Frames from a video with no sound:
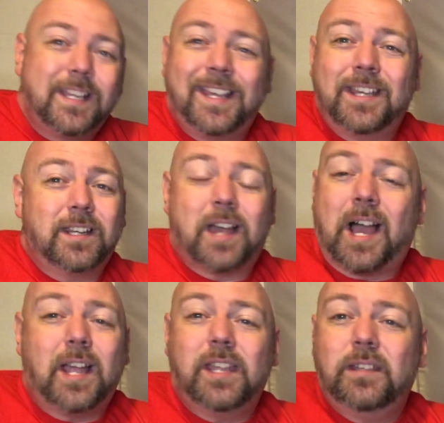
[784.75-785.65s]
and
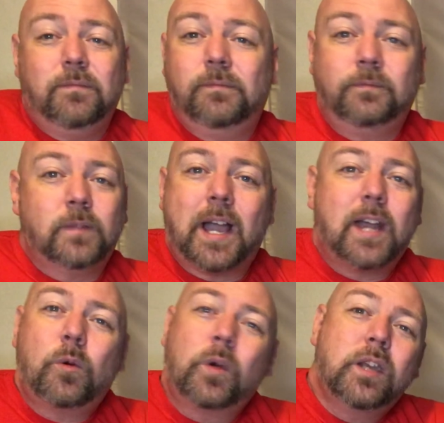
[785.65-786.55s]
I
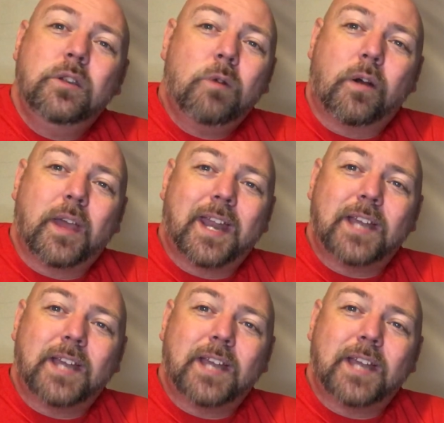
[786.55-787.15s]
don't want to do all that.